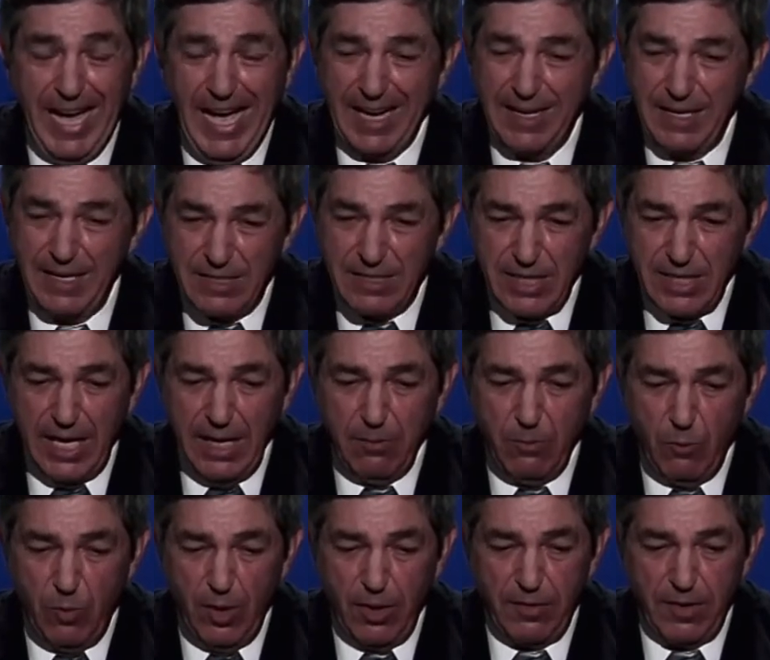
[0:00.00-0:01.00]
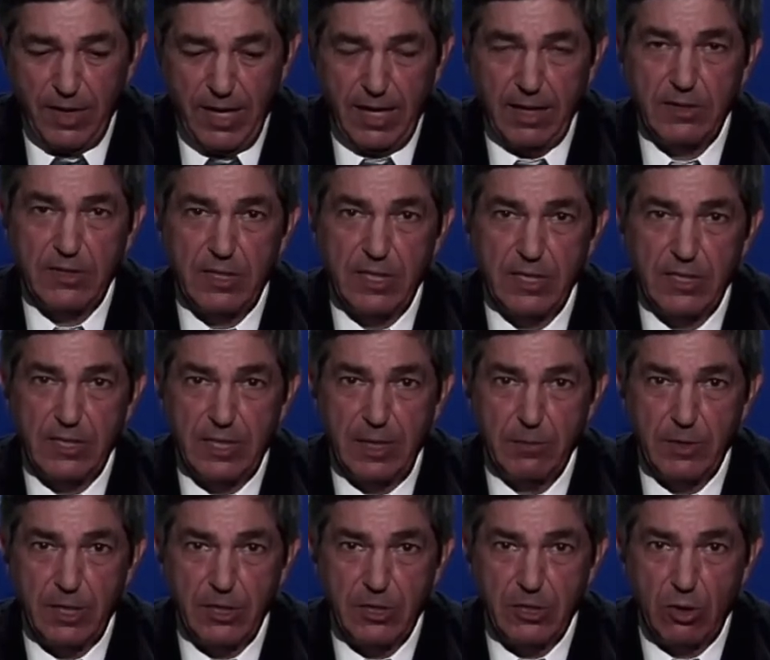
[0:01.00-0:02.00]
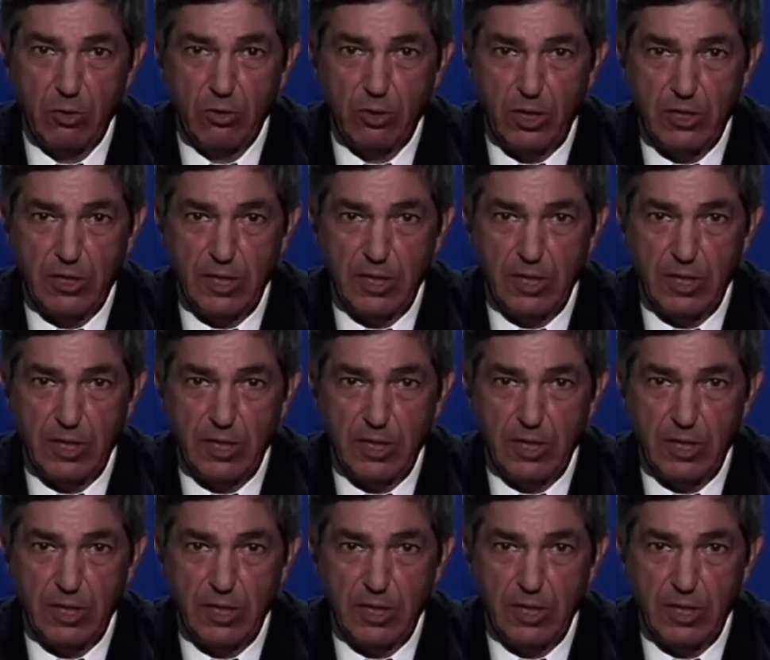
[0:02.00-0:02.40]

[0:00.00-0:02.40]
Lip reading: at a time where their health systems and social